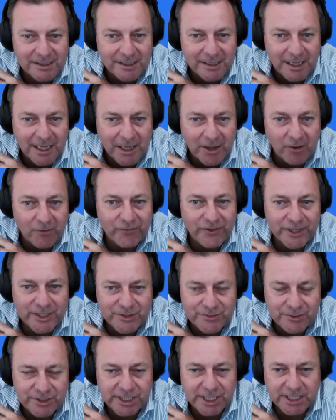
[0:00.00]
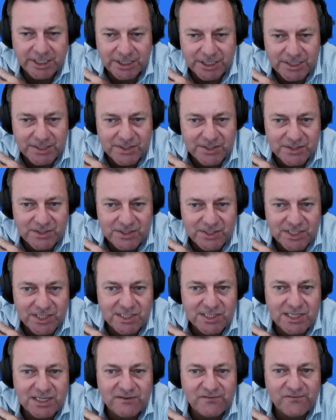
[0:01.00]
And of these rejections,
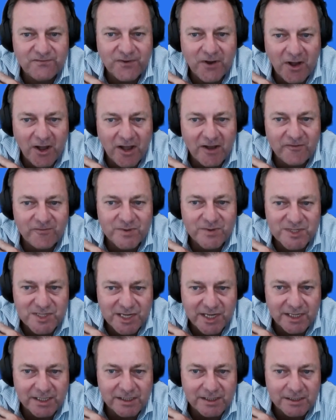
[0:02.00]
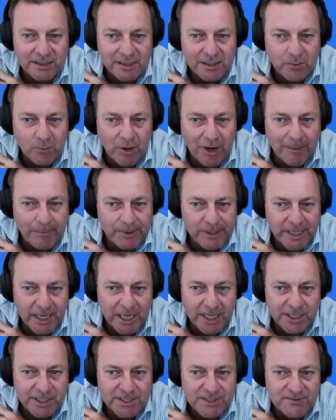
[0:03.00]
65% were
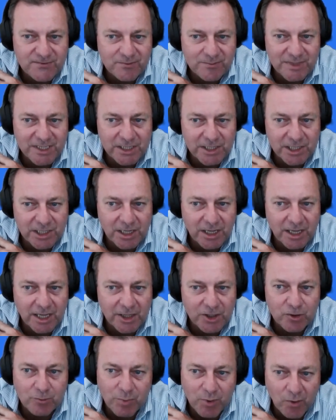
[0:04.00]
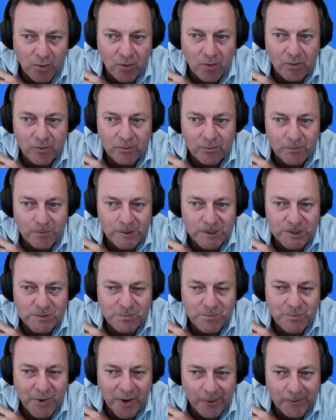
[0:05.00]
applications from India and Nepal, which
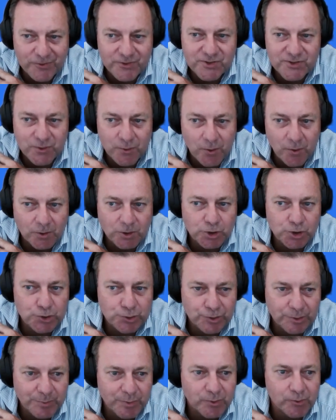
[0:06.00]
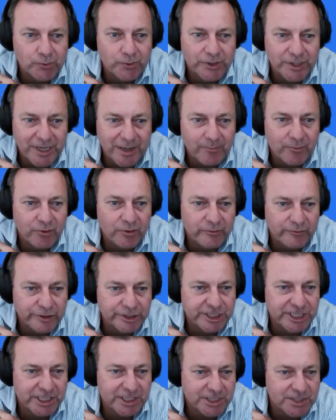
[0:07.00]
both saw triple the number of
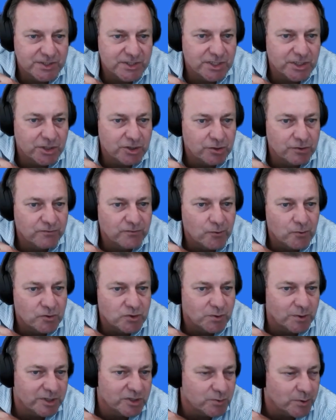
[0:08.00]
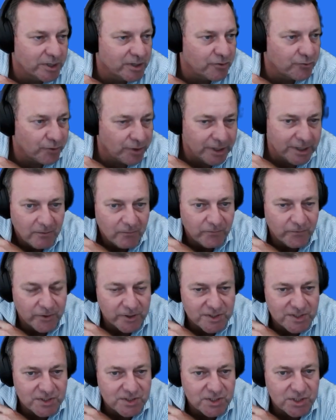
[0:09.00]
rejections in Q4 2023
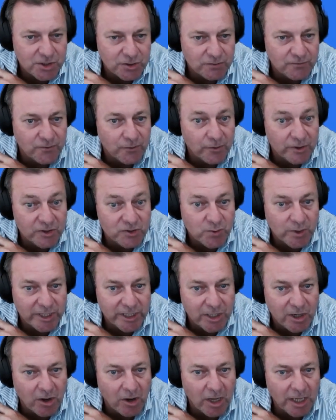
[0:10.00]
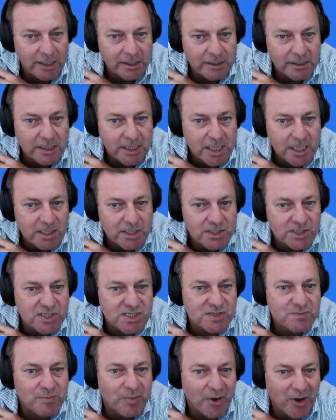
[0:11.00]
versus Q4 in 2019.
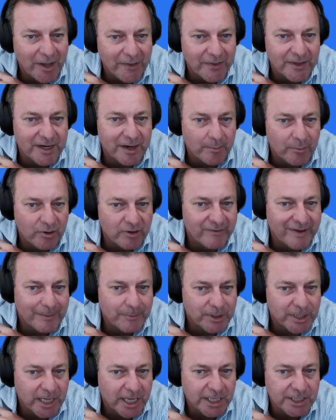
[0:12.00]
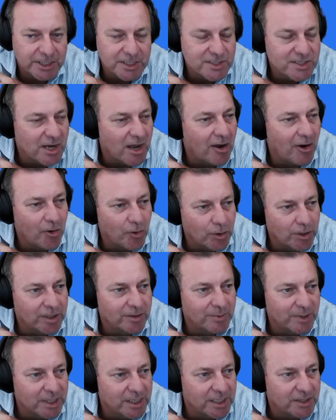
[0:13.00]
Despite the number of applications only
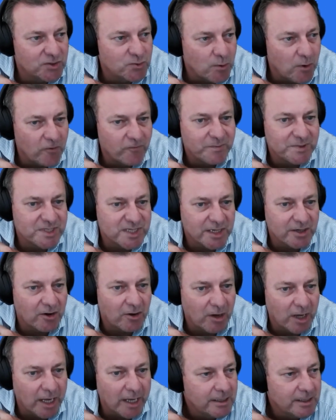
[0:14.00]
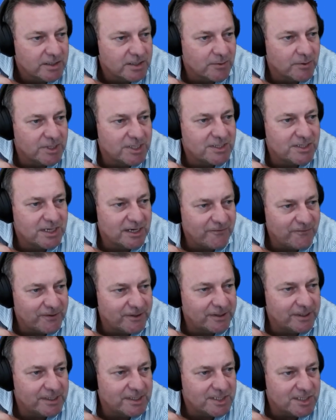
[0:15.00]
being 12% higher. So we're
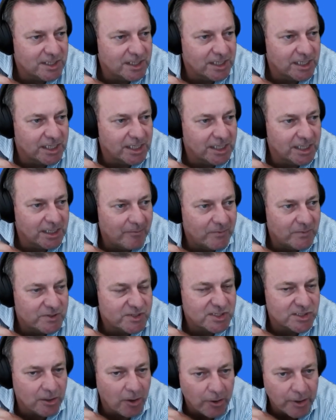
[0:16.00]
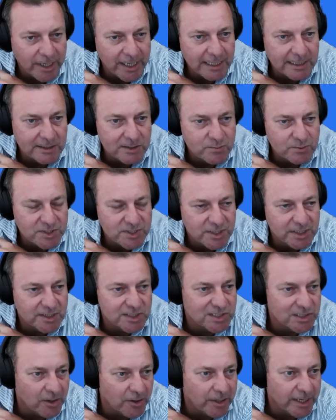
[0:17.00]
definitely seeing slowdowns. We're seeing
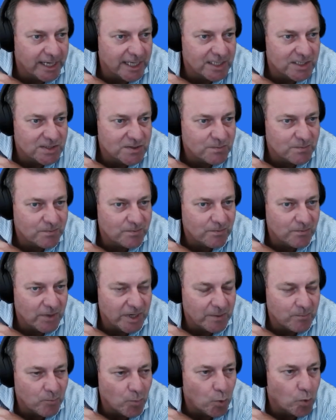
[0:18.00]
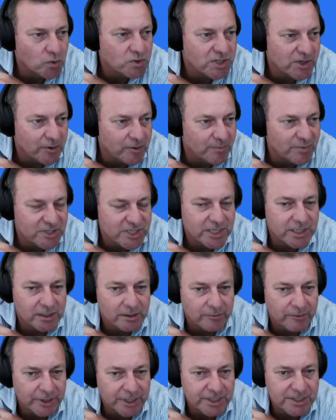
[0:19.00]
slowdowns more so in
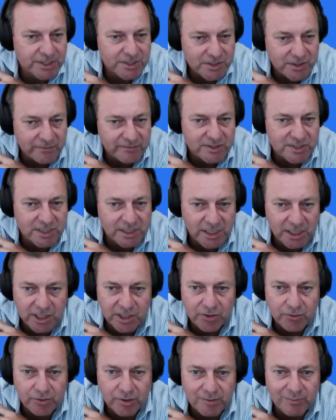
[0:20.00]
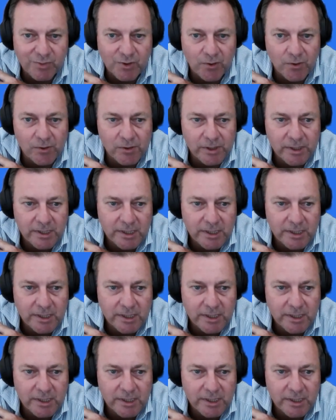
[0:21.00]
particular regions, obviously India and Nepal.